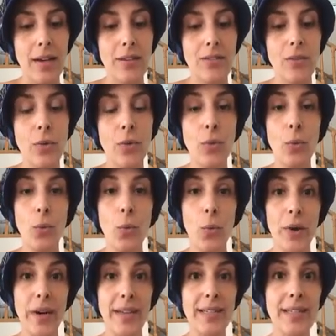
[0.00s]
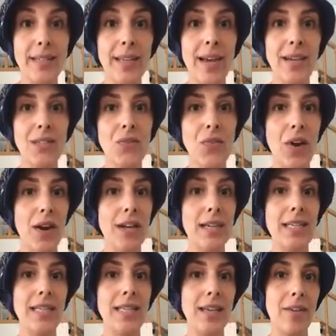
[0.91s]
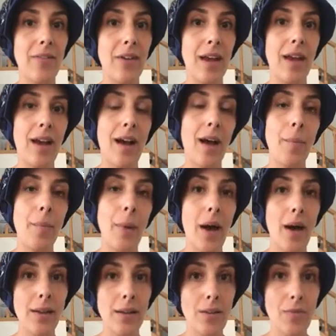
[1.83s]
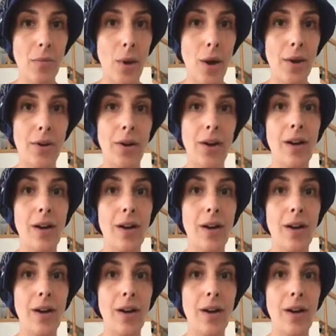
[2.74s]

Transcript: So the risk, as far as giving a bottle of water,